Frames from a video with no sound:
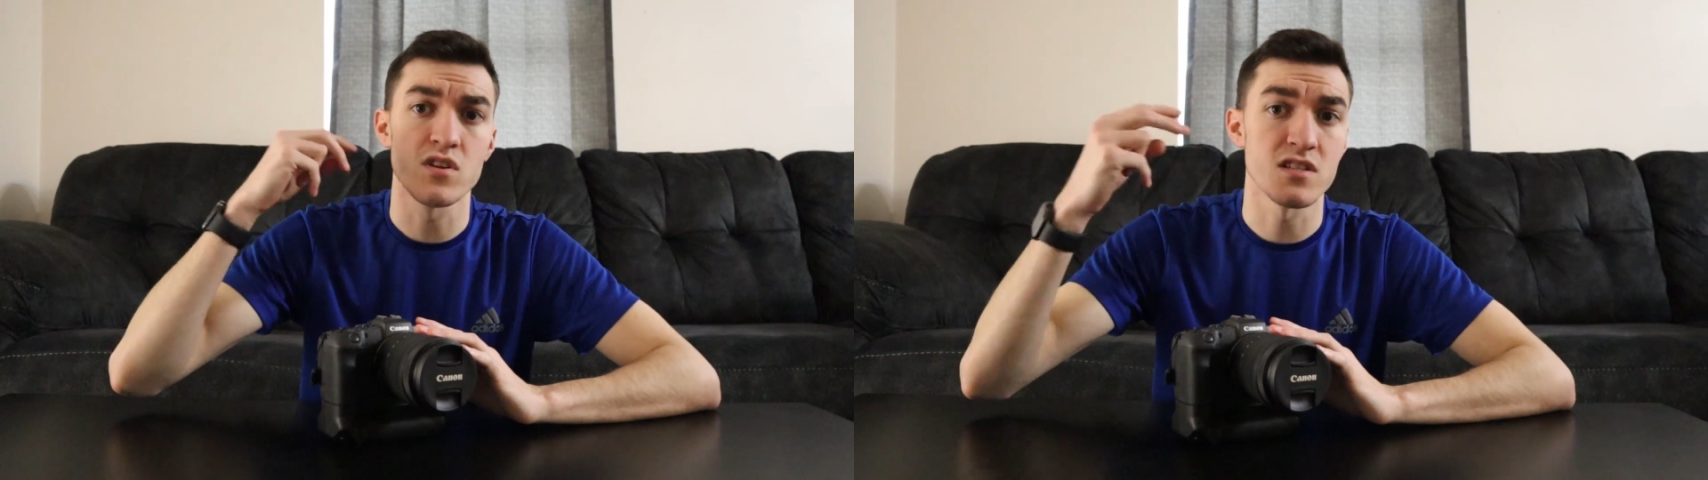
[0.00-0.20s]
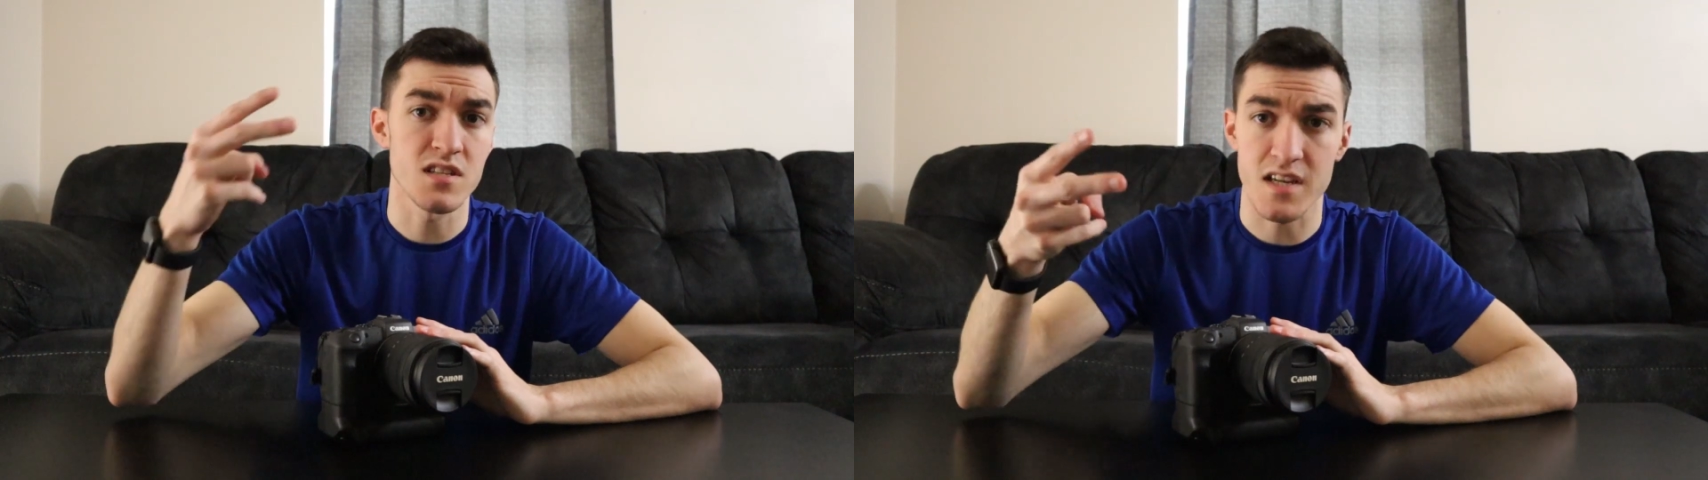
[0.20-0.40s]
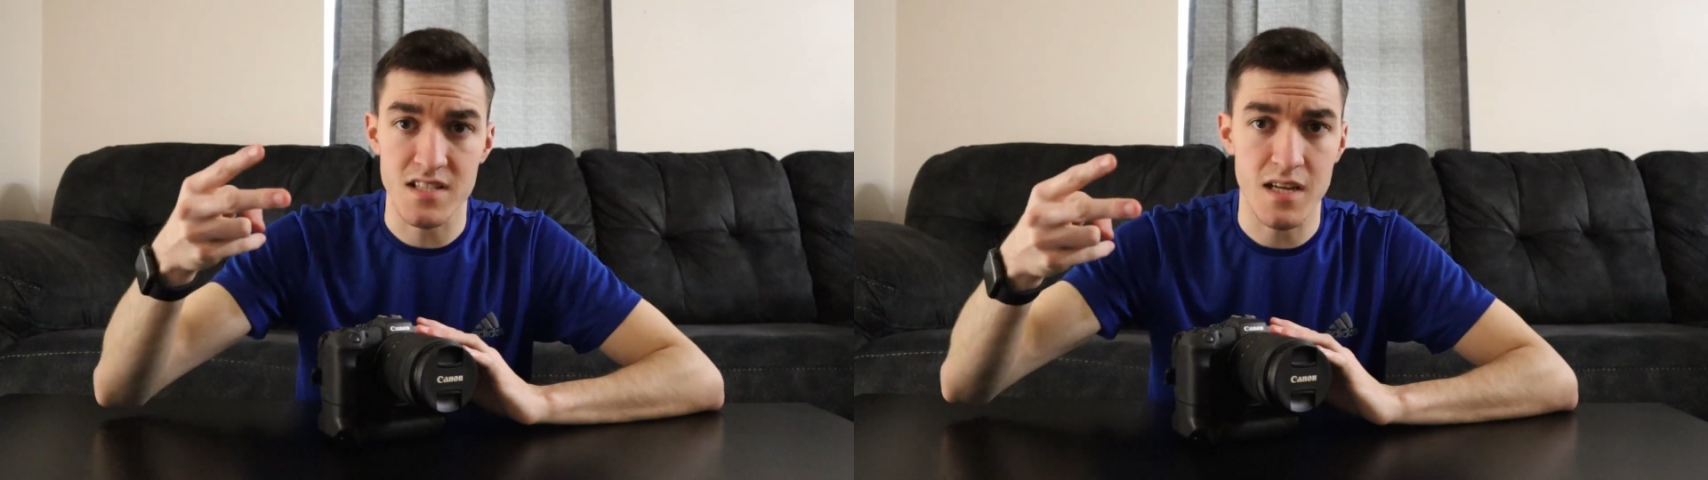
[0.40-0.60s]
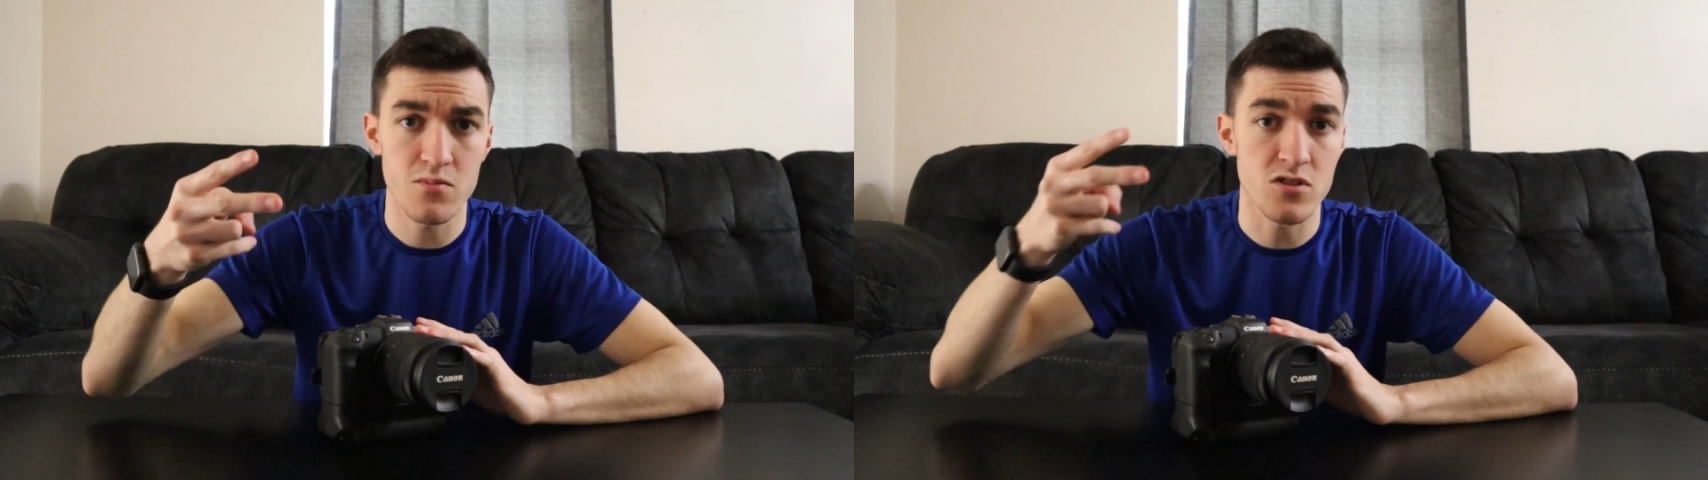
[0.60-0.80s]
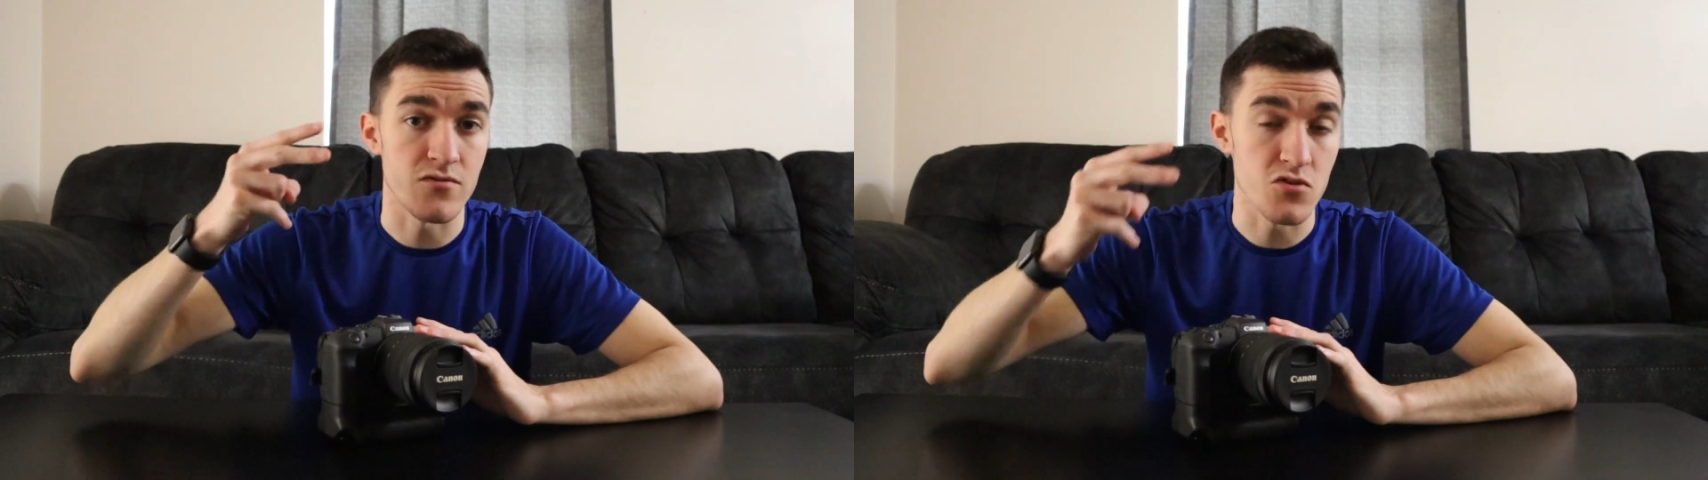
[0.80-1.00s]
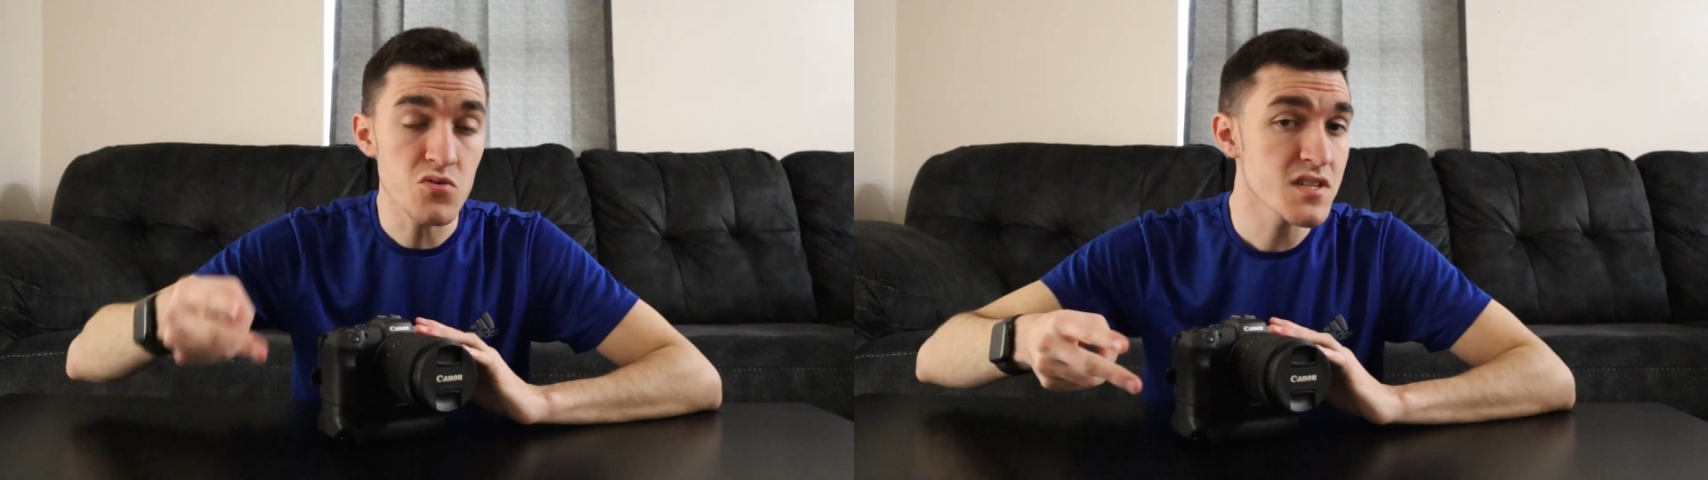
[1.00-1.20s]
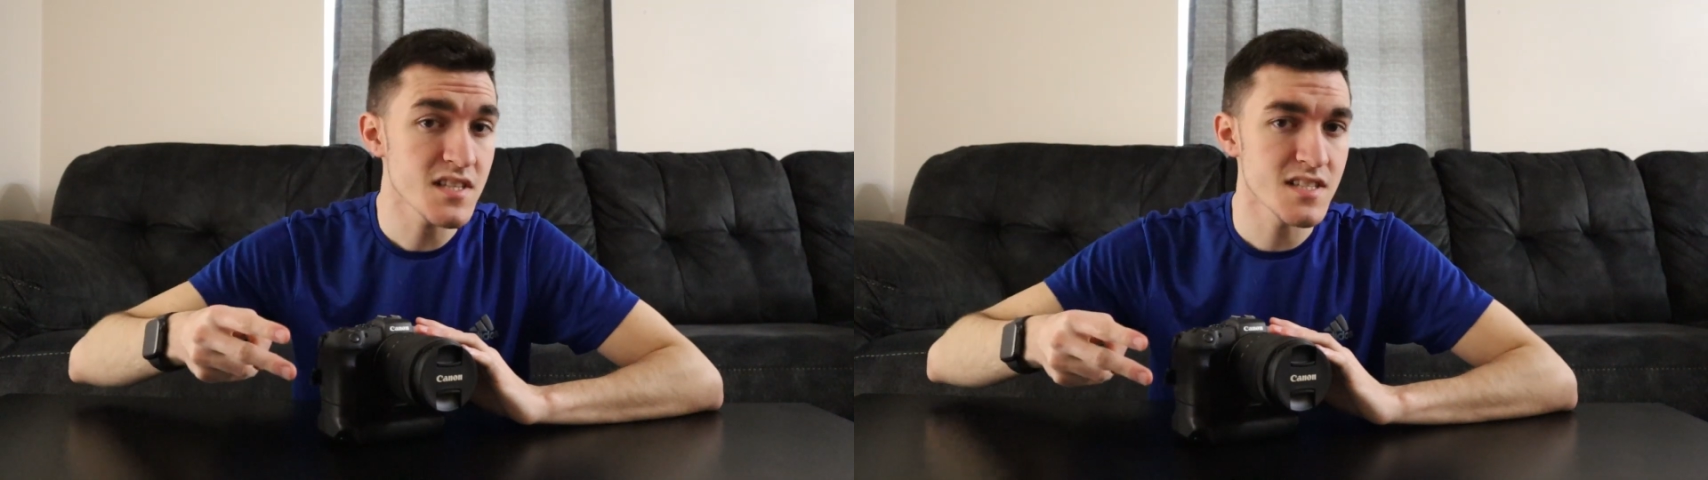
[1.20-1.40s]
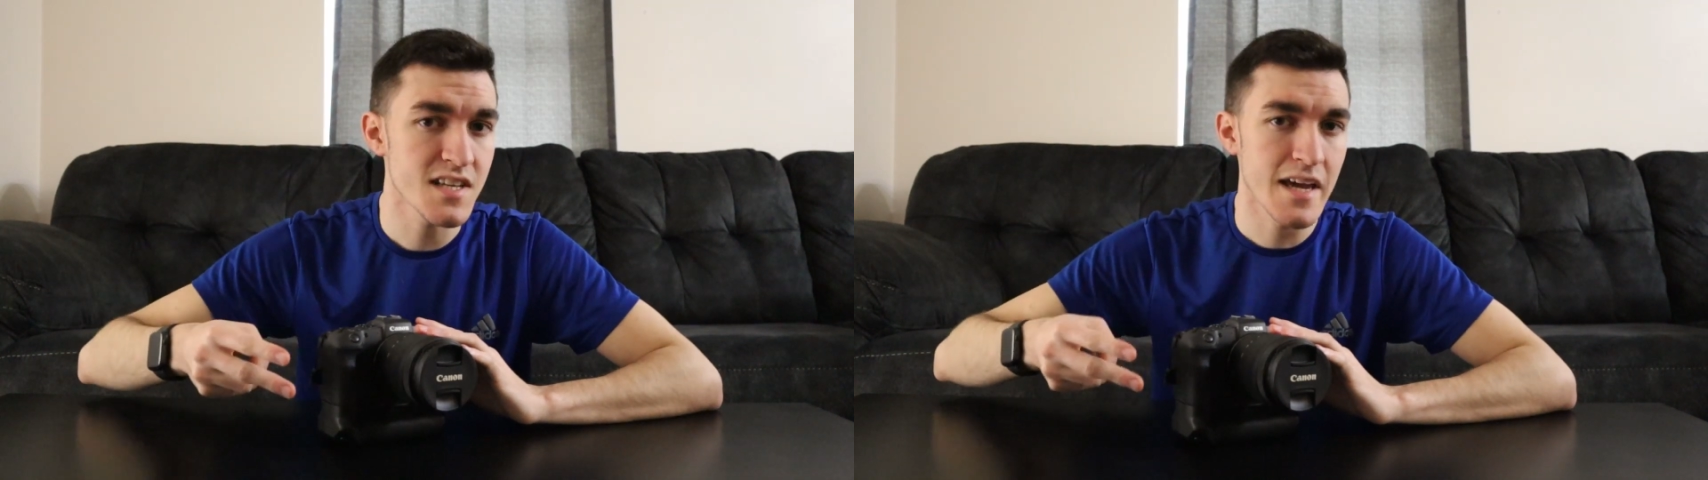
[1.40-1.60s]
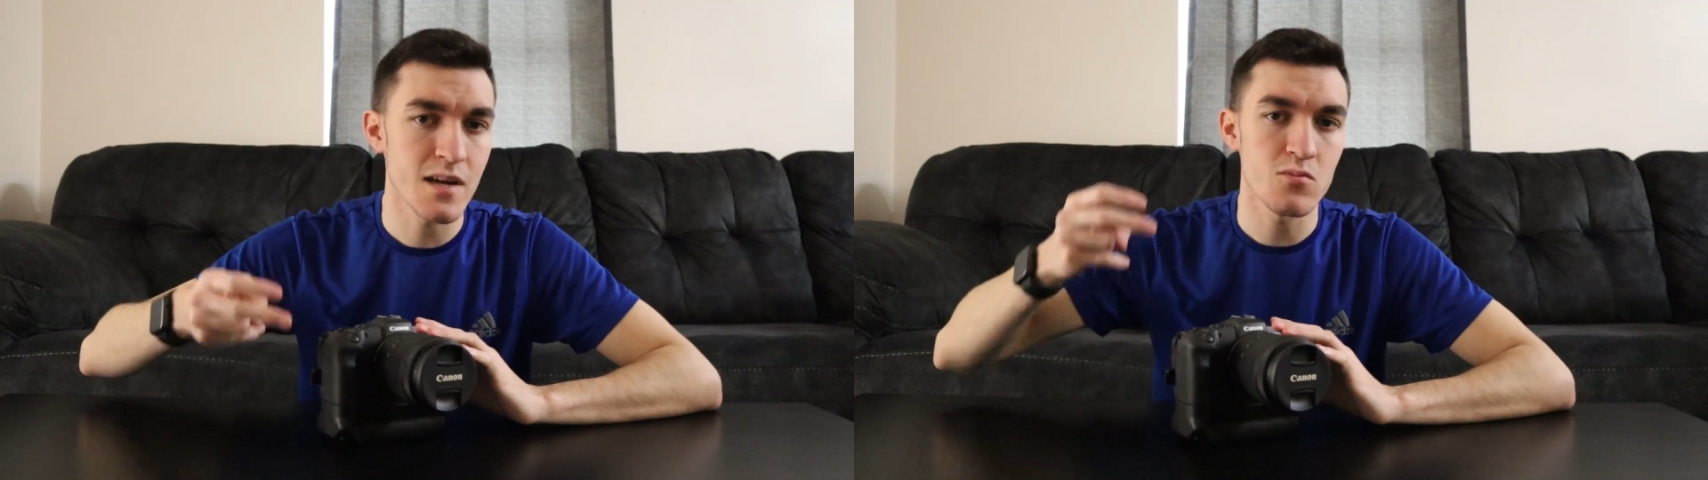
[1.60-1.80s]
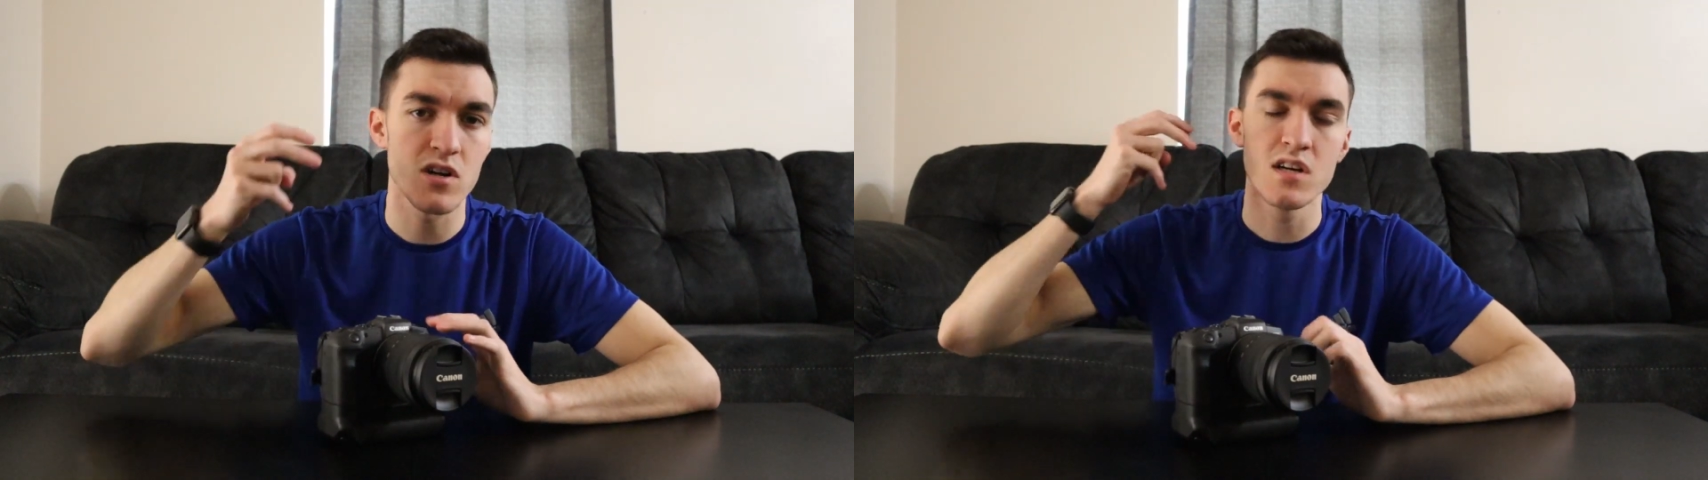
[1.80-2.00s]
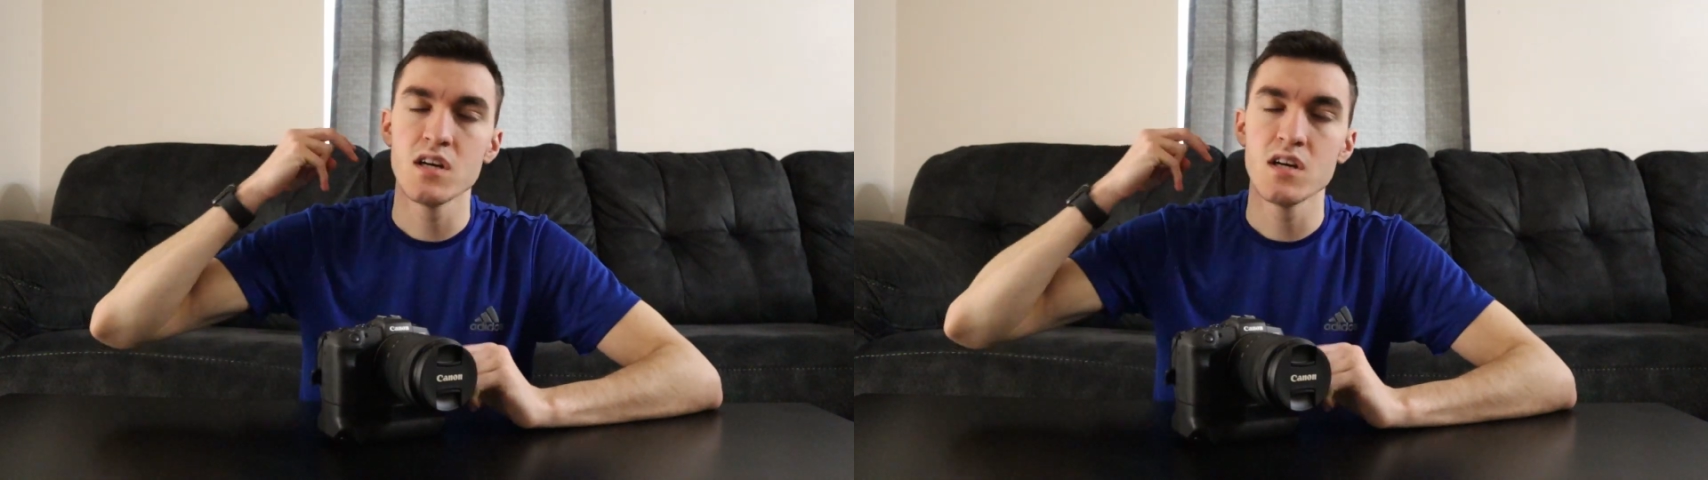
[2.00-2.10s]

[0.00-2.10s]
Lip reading: just examples of using this camera,